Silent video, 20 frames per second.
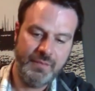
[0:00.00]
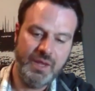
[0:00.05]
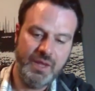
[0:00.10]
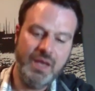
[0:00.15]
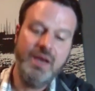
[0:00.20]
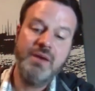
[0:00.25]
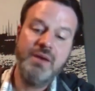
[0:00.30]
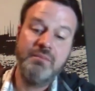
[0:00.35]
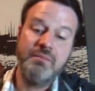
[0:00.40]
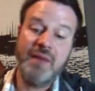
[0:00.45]

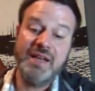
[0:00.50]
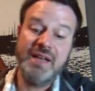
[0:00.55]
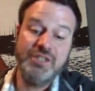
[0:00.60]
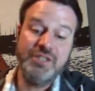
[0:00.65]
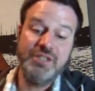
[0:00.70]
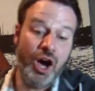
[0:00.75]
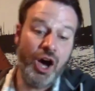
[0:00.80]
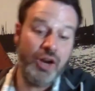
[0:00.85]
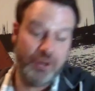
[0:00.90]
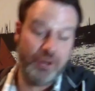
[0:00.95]
My
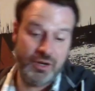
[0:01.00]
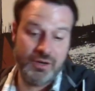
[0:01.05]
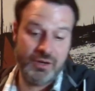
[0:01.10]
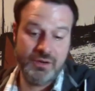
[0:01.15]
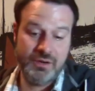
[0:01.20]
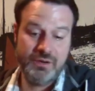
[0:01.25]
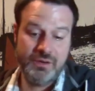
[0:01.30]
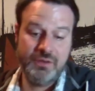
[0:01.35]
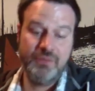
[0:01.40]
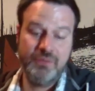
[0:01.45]
daughter,
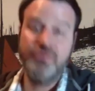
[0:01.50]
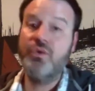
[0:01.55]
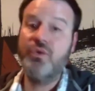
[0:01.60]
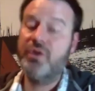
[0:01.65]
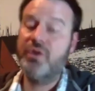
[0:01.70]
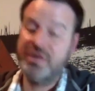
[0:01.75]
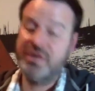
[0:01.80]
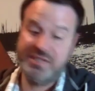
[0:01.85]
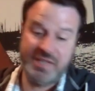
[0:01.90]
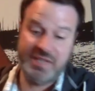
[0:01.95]
for
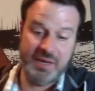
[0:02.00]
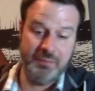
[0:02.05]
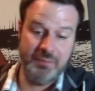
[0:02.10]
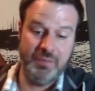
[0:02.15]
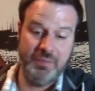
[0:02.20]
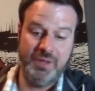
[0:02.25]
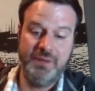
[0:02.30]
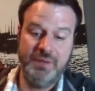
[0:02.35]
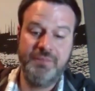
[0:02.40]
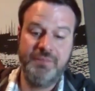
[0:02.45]

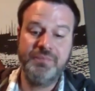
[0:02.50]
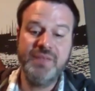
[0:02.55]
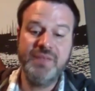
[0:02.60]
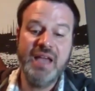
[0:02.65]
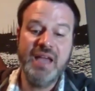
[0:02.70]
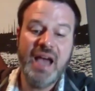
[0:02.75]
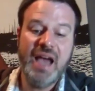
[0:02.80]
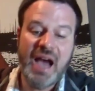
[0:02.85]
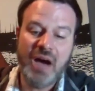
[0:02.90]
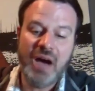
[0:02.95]
example,
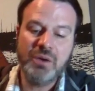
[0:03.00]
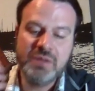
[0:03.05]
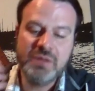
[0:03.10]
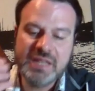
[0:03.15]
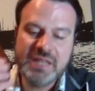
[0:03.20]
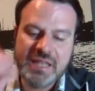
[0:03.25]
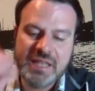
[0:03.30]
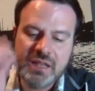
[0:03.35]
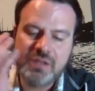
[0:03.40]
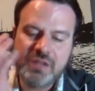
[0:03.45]
how
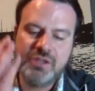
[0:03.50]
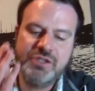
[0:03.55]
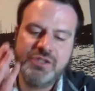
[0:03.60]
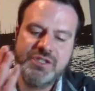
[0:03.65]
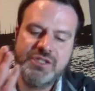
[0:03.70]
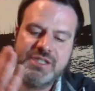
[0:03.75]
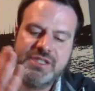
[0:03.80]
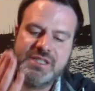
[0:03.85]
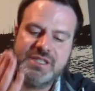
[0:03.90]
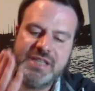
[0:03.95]
little her
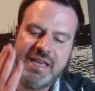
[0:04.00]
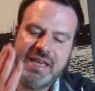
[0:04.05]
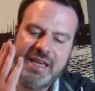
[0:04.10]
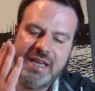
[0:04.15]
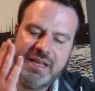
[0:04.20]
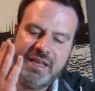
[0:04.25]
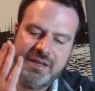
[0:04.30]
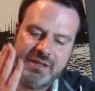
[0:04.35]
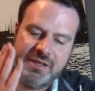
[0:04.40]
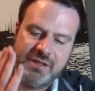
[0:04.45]

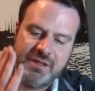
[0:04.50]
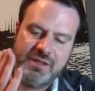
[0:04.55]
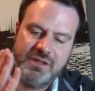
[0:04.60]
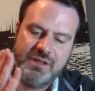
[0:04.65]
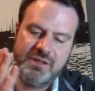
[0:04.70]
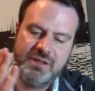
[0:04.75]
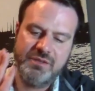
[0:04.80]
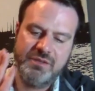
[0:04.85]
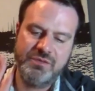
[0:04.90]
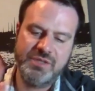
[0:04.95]
skin
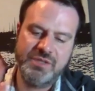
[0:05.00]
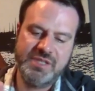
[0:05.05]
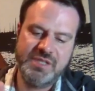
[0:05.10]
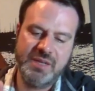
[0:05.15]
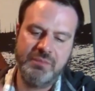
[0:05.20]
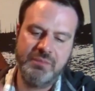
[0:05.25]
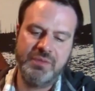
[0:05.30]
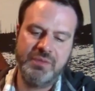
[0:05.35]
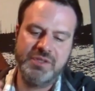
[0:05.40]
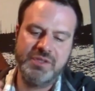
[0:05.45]

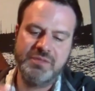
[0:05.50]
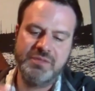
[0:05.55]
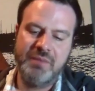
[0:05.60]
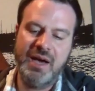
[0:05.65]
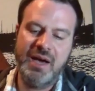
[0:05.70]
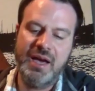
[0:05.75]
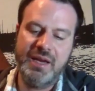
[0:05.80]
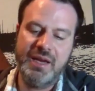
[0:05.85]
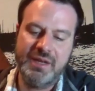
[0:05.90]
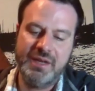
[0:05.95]
resembles
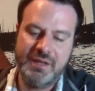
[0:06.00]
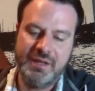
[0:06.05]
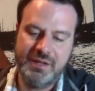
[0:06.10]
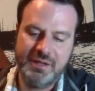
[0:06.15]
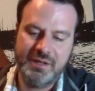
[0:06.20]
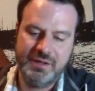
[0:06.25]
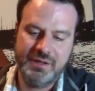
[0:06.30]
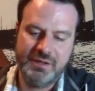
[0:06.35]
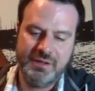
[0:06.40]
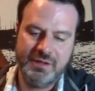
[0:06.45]
mine.
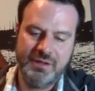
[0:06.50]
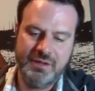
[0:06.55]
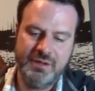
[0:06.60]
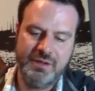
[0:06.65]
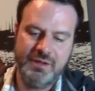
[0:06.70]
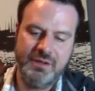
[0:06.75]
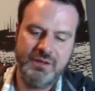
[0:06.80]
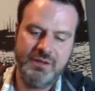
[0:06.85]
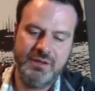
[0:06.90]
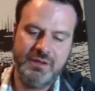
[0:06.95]

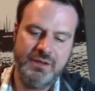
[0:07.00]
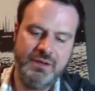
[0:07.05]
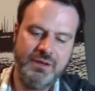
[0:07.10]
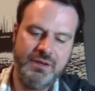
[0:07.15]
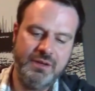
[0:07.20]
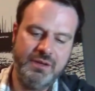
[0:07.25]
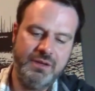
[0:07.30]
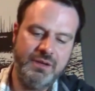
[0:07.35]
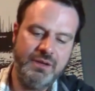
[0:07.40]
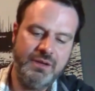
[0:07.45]

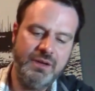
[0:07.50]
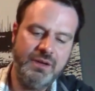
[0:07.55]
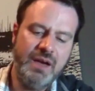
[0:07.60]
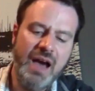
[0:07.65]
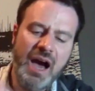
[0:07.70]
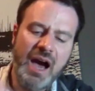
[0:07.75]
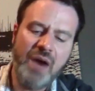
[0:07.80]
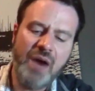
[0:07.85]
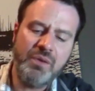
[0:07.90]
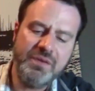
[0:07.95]

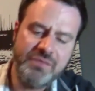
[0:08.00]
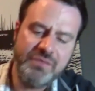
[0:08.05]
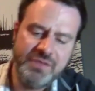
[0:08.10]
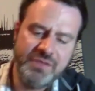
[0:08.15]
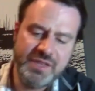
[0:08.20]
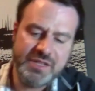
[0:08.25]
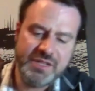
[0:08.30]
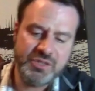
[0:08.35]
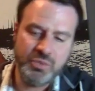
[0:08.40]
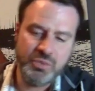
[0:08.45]
How if
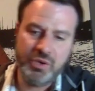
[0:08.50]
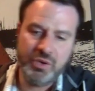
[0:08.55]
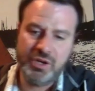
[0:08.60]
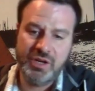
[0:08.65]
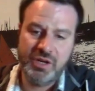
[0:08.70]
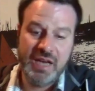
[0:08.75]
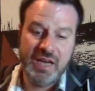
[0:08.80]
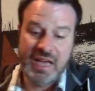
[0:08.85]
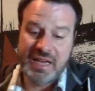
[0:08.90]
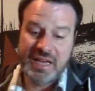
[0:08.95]
this were
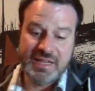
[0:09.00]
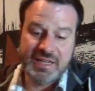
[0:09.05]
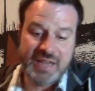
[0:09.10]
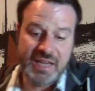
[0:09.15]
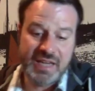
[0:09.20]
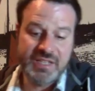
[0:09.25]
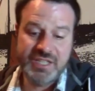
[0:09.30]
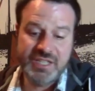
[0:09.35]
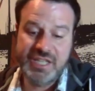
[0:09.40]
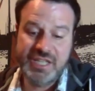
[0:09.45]

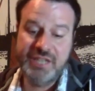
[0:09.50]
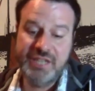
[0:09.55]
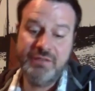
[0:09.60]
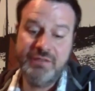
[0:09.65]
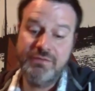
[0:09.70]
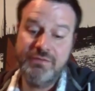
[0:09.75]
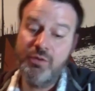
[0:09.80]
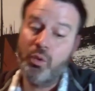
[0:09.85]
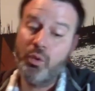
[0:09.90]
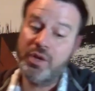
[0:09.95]

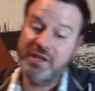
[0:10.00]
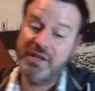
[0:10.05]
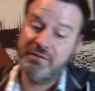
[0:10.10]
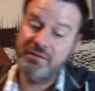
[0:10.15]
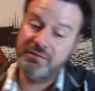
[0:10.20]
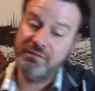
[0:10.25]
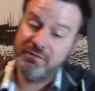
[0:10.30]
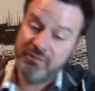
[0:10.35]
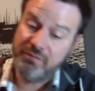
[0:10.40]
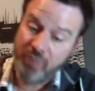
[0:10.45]

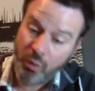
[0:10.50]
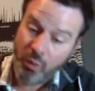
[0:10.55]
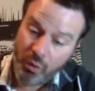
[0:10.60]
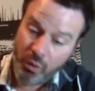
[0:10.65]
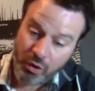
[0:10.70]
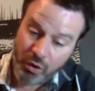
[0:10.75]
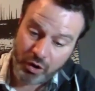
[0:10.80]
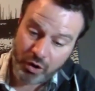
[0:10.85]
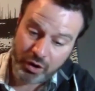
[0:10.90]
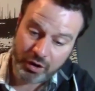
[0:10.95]

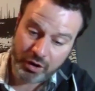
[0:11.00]
1944?